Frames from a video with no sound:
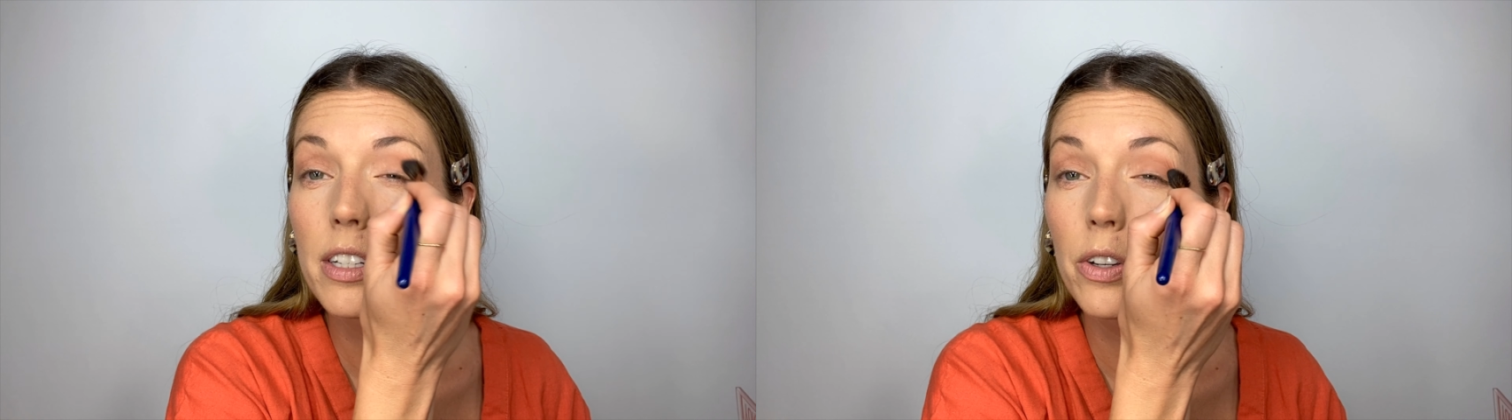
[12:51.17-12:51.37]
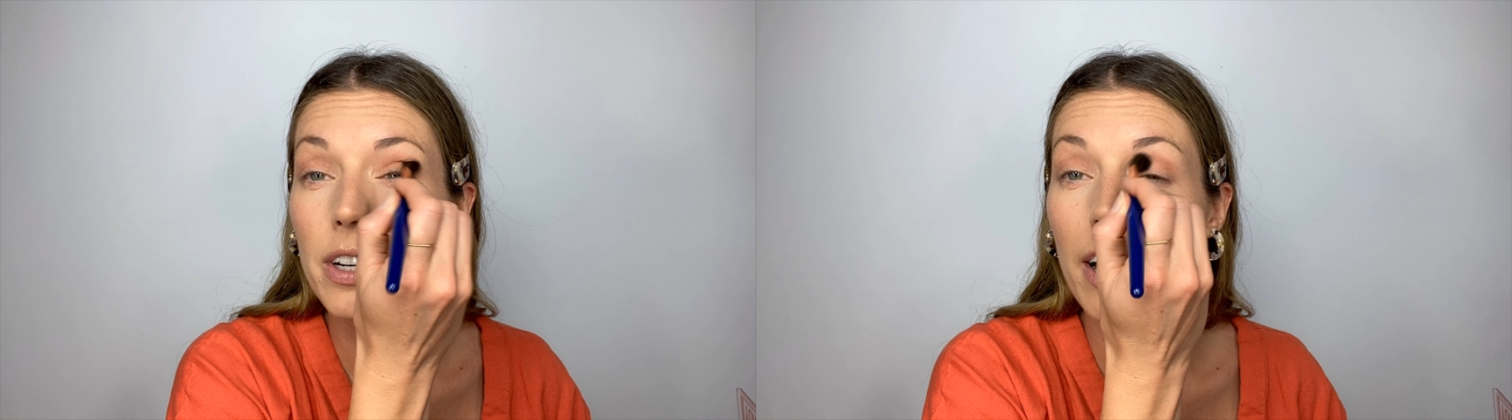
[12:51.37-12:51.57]

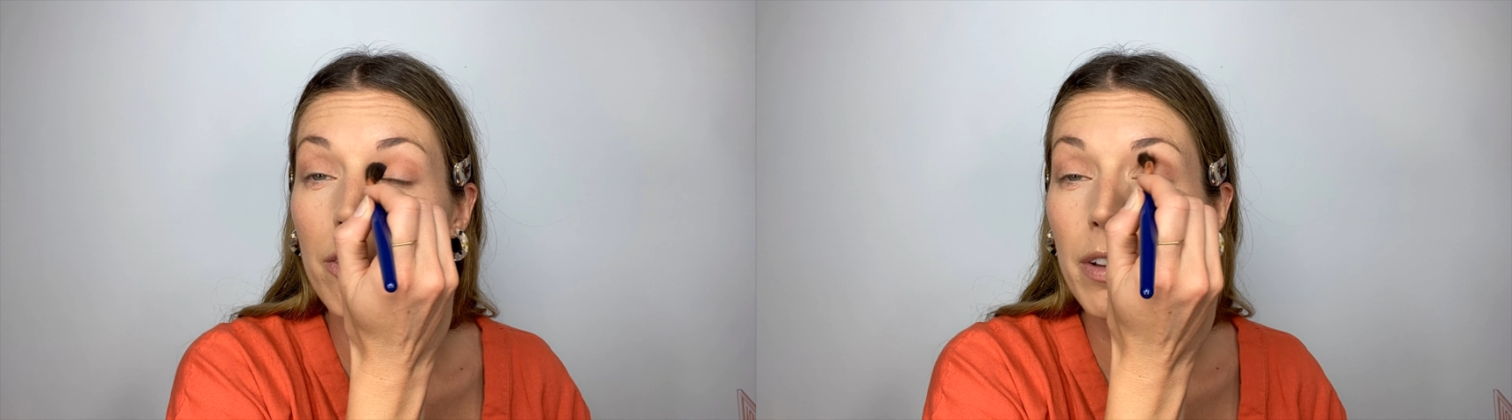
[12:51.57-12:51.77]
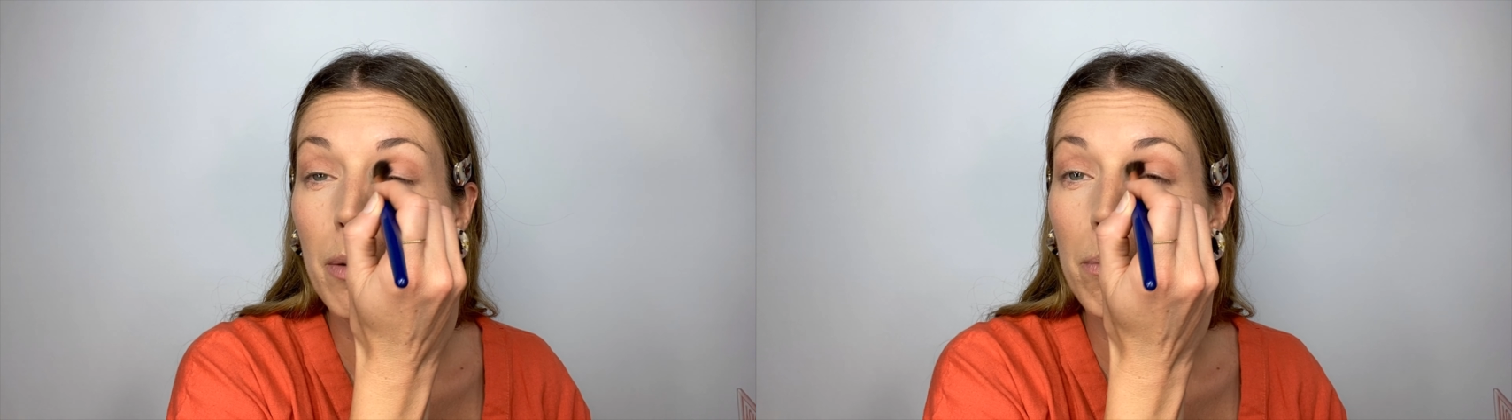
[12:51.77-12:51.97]
You can
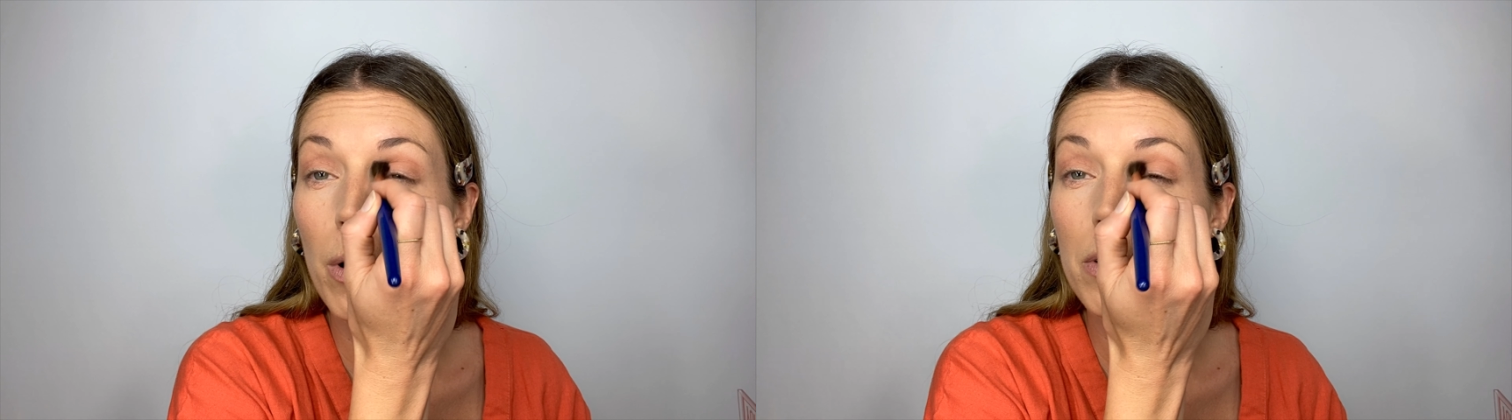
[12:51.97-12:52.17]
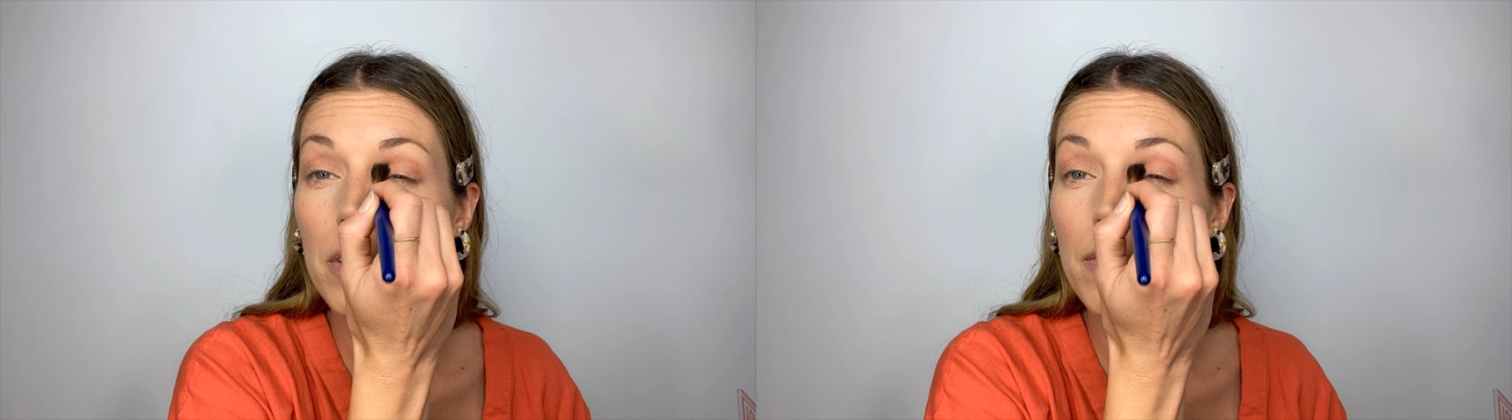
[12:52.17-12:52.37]
have like
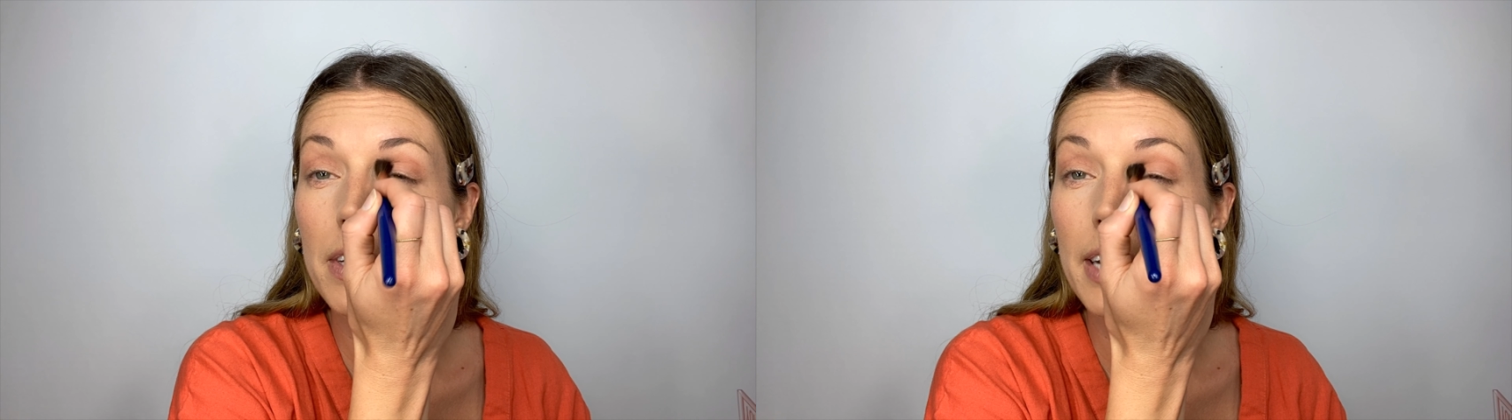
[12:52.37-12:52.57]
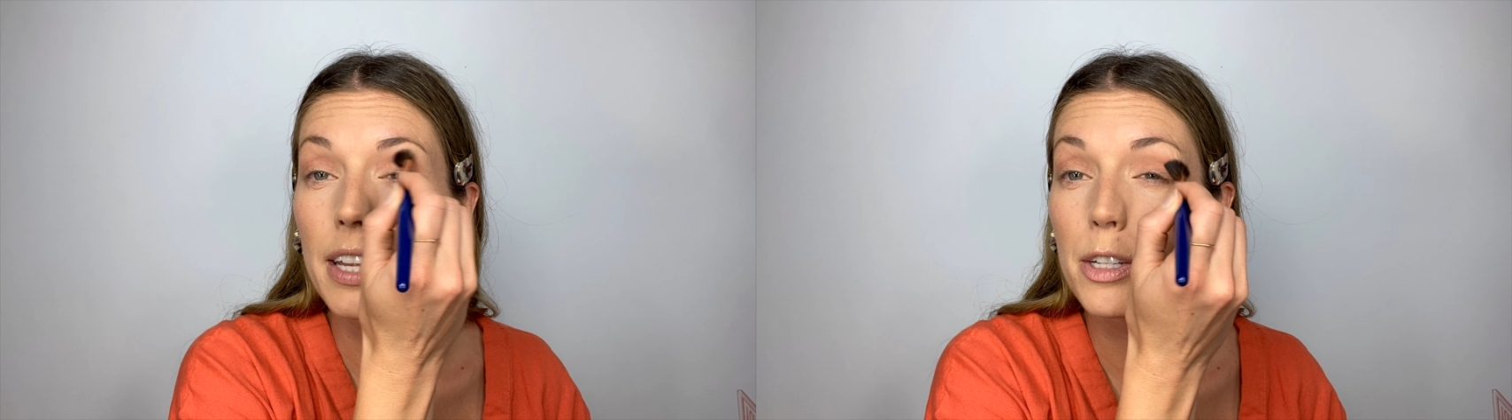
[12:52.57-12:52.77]
most of the
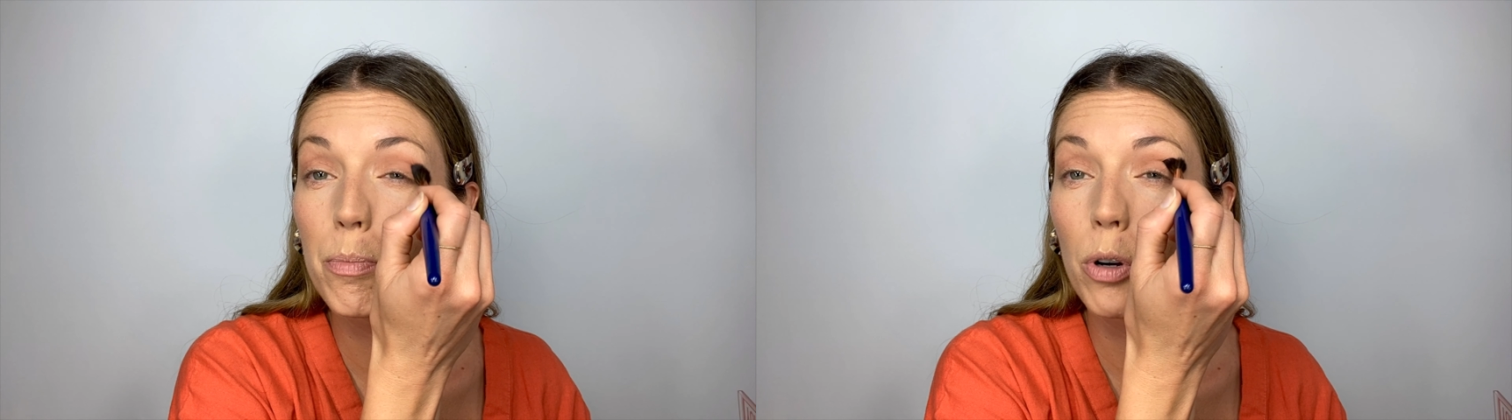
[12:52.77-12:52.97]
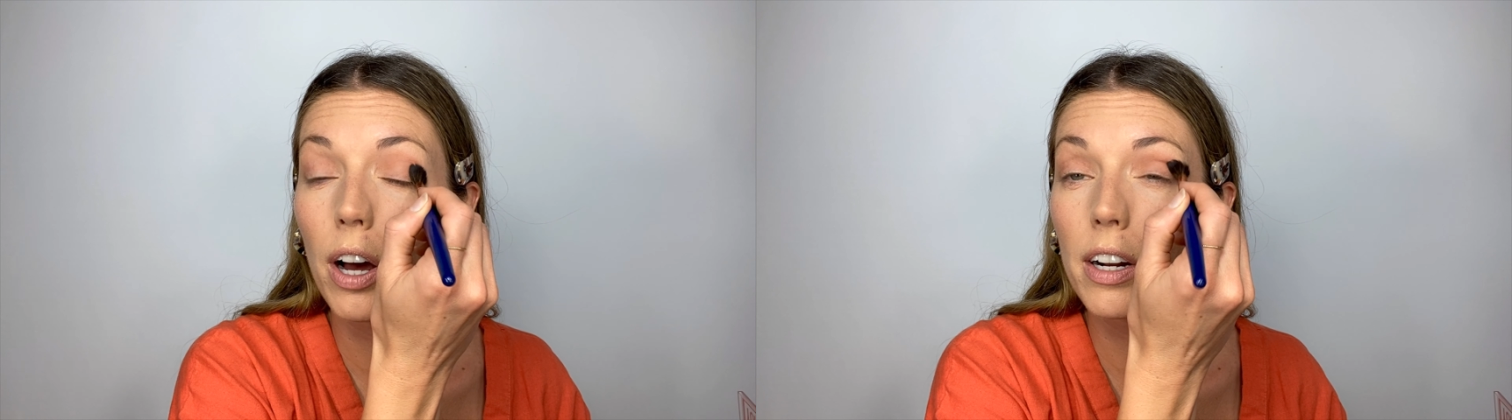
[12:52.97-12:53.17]
dense
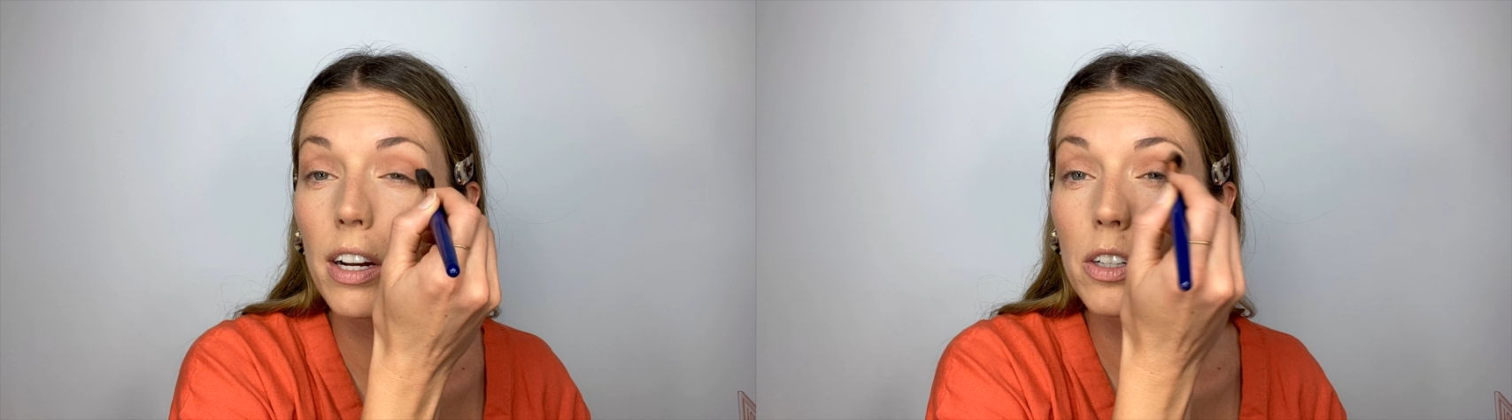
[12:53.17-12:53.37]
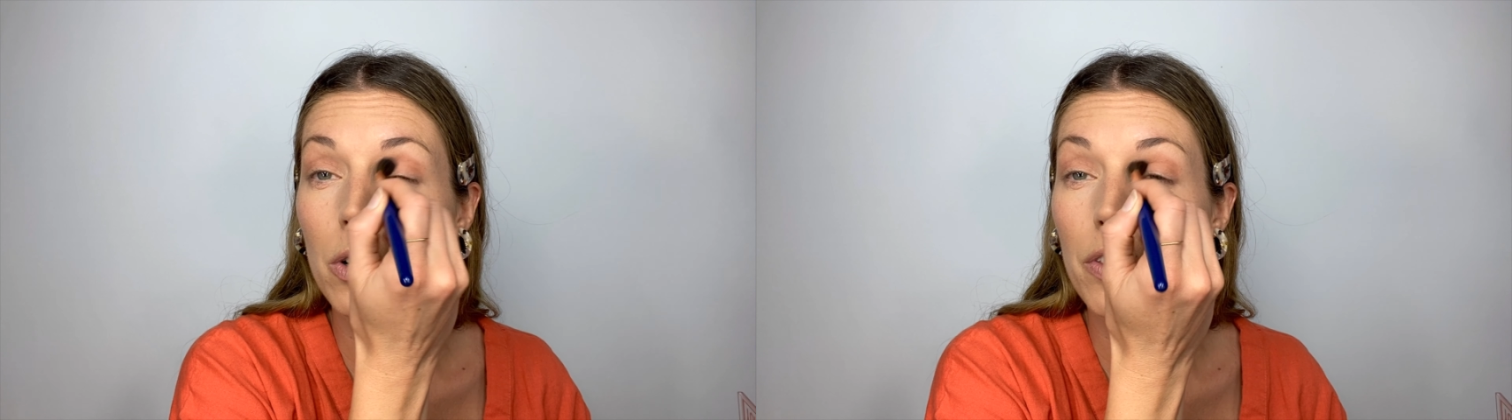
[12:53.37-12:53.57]

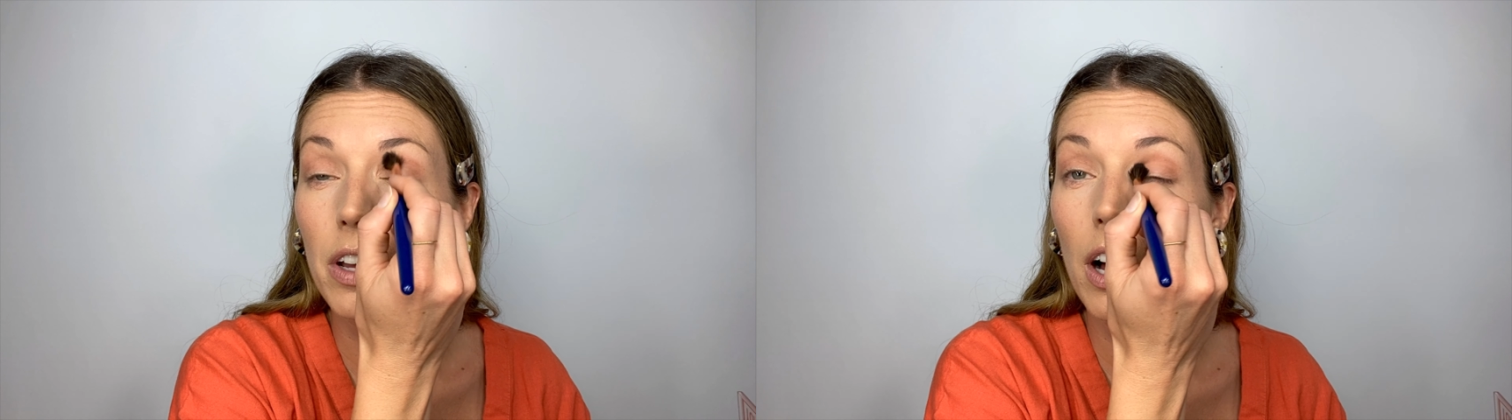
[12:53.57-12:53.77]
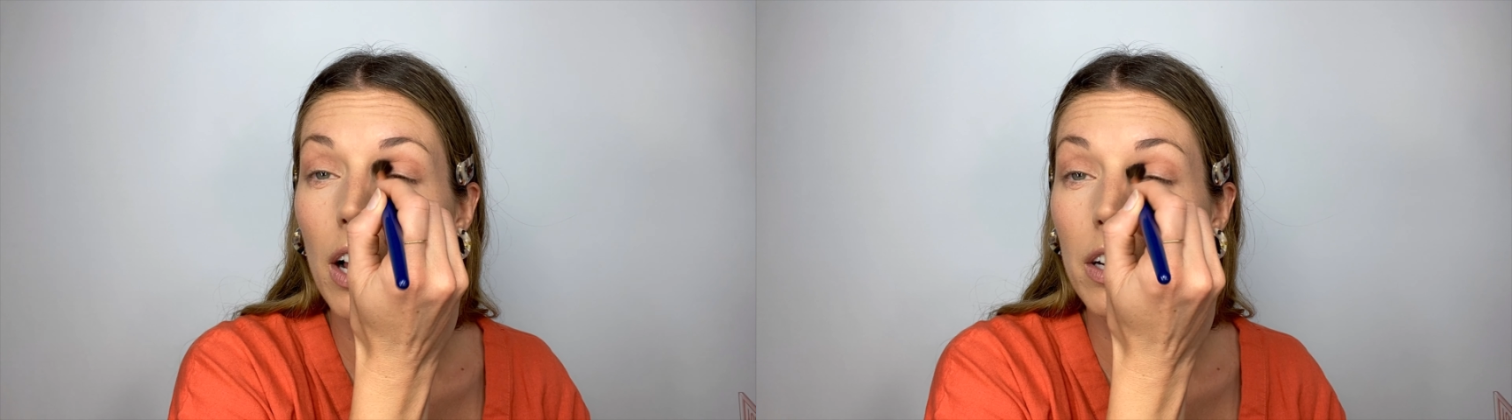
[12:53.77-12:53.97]
product or the
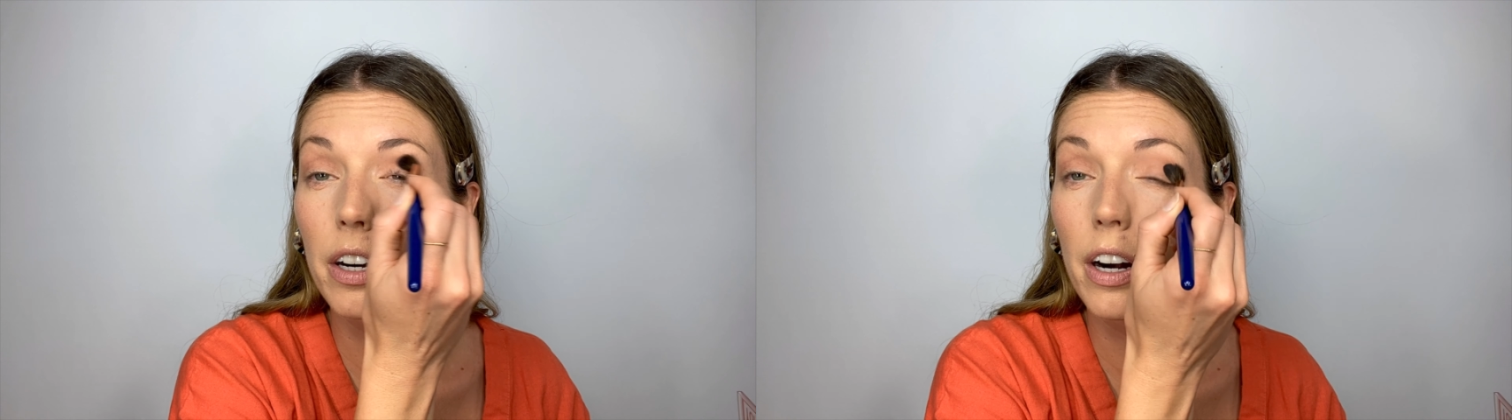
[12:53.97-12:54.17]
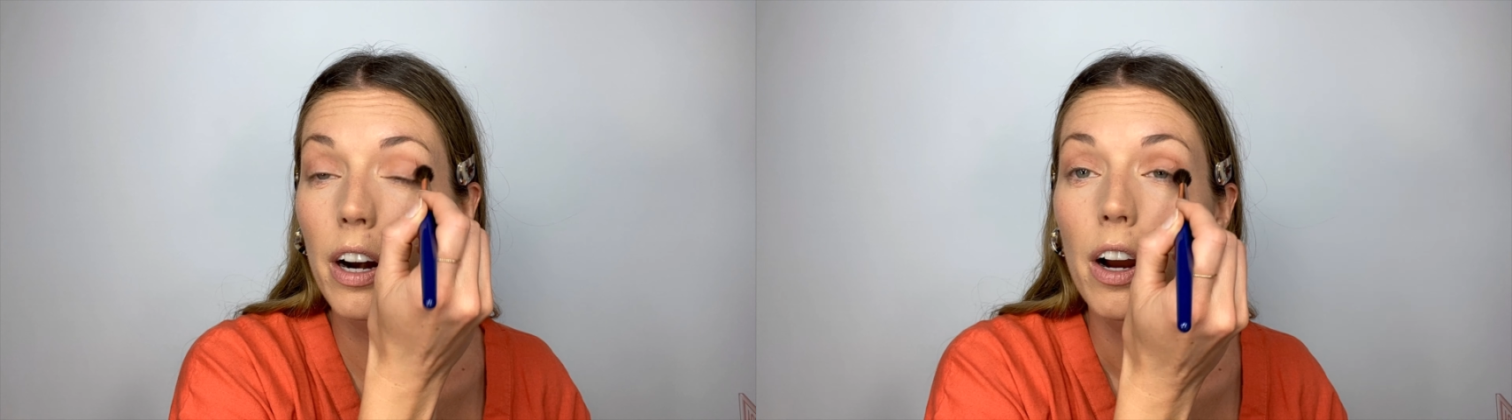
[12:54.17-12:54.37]
color